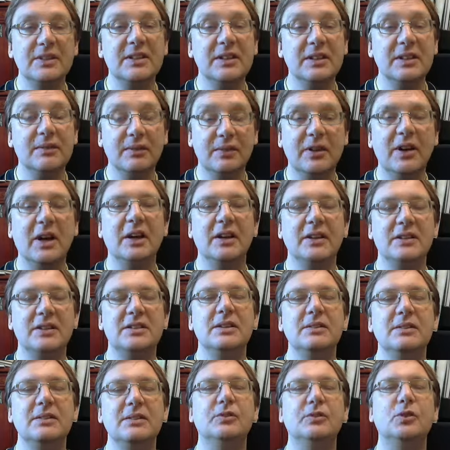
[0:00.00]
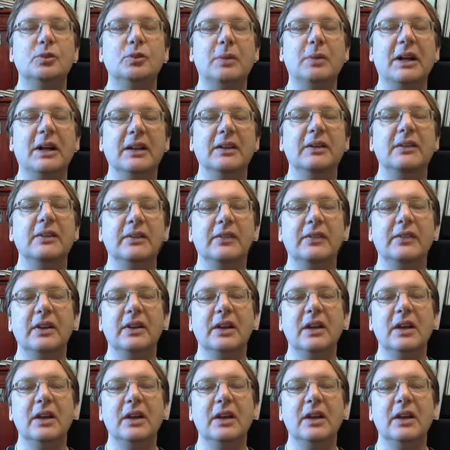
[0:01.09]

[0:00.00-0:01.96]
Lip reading: in a variety of formats.